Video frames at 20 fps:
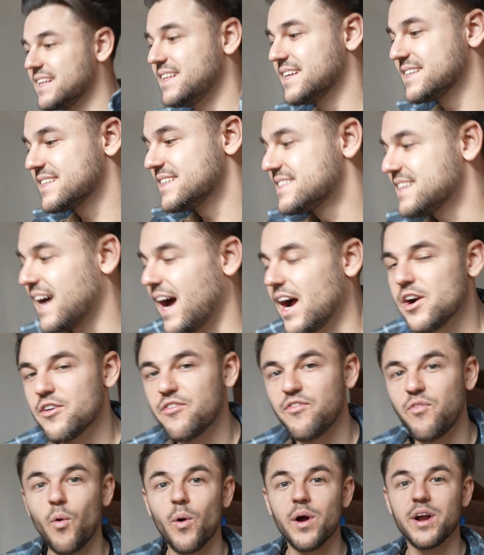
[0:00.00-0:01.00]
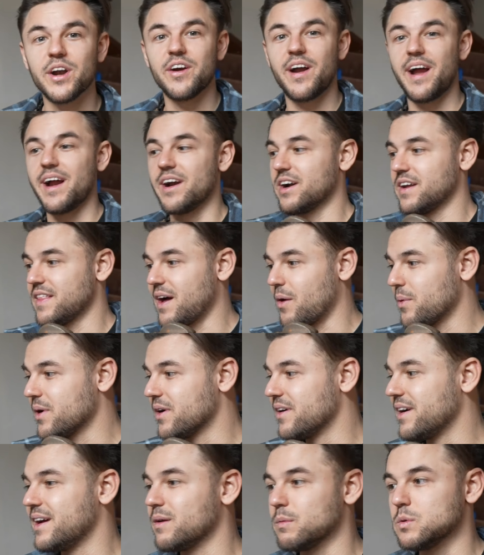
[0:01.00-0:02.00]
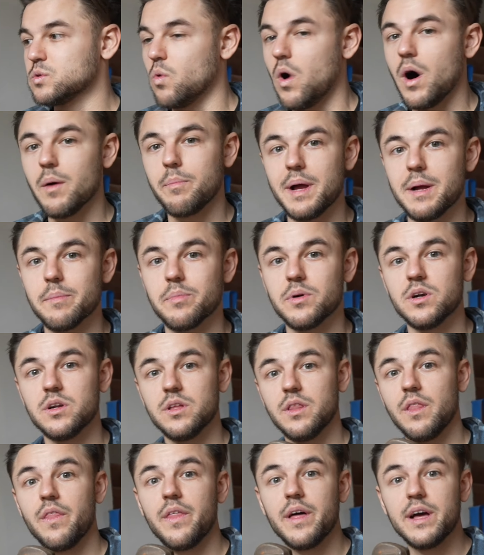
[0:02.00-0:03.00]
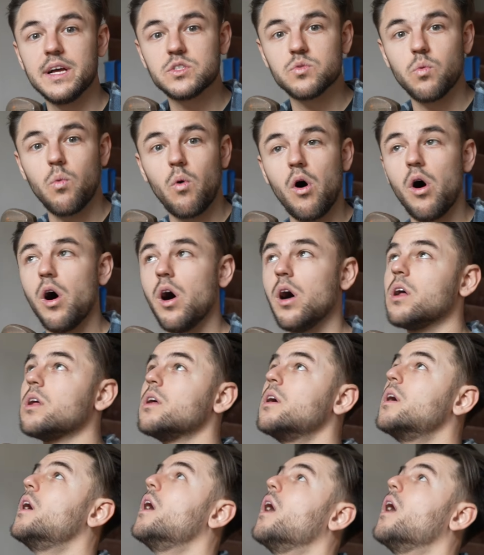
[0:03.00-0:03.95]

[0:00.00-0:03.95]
This entire foyer area that we were in was wallpaper. This wall,